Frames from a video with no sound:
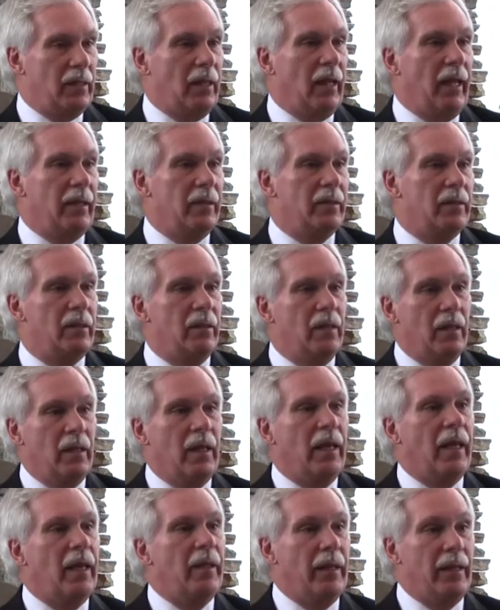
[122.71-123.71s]
and less,
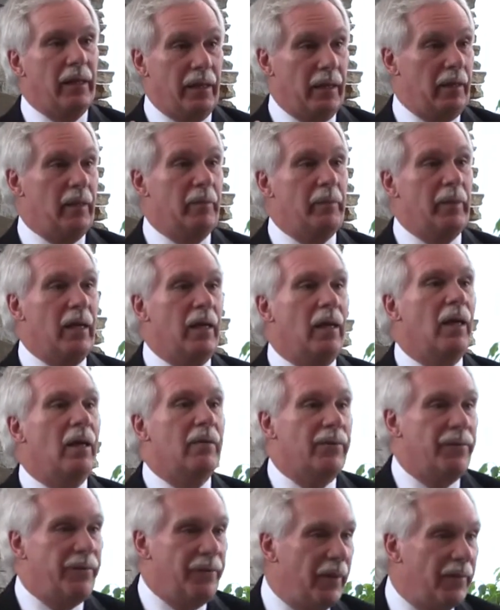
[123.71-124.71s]
and they get to be
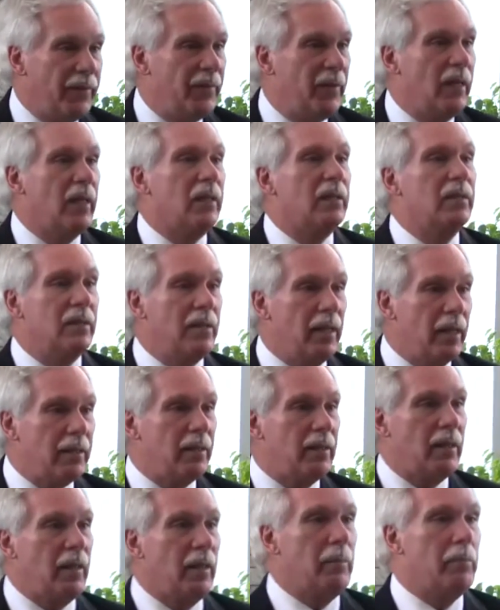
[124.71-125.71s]
50 and
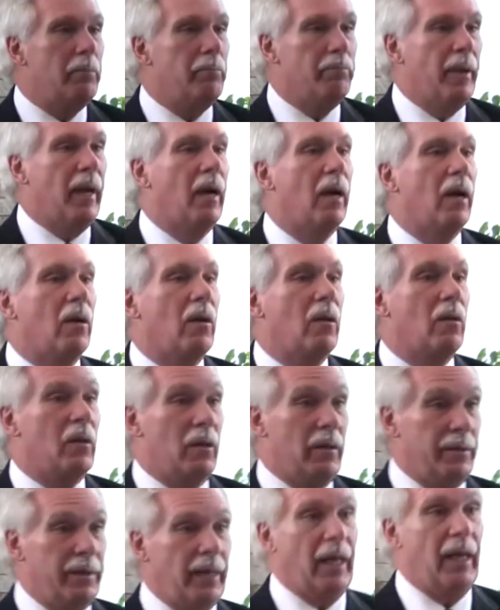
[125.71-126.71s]
60 barrel
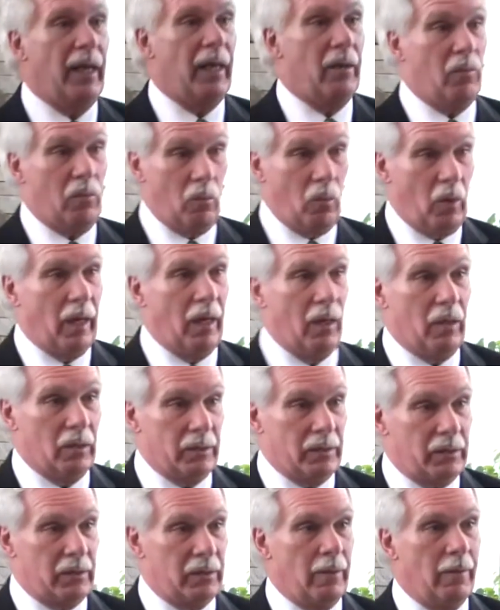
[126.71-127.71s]
a day
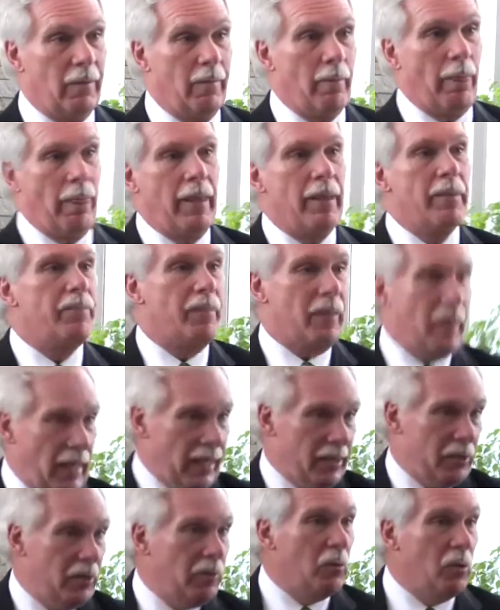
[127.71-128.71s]
wells
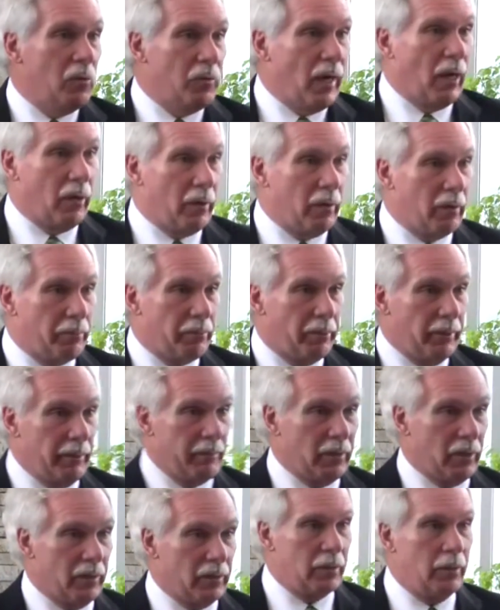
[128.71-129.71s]
as you move out in the
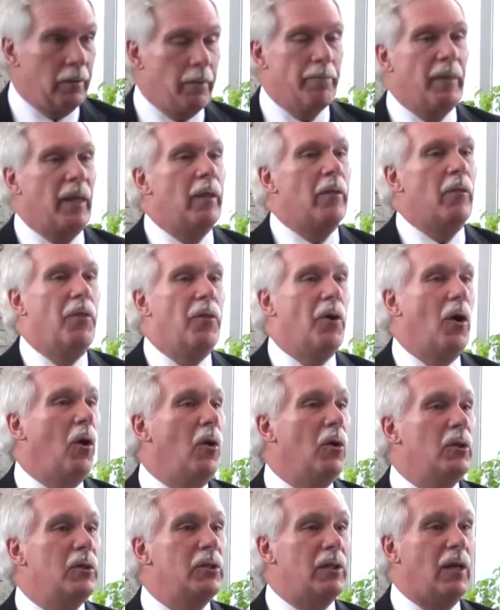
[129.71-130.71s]
perimeters.
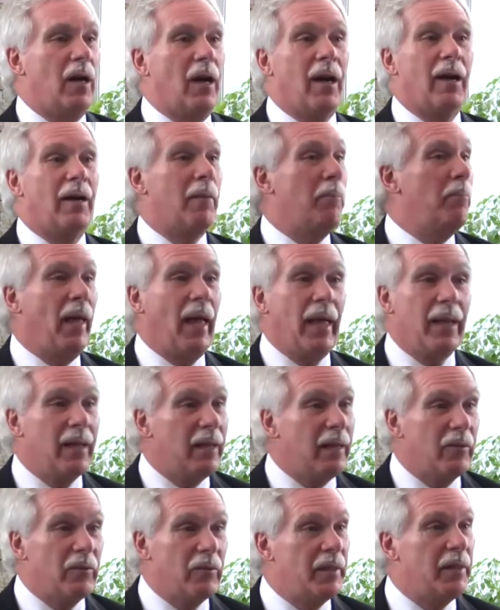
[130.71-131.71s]
Those are
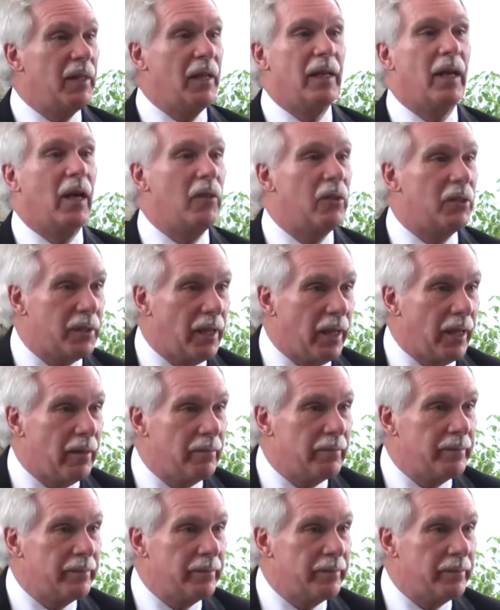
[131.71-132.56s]
competitive with any other state.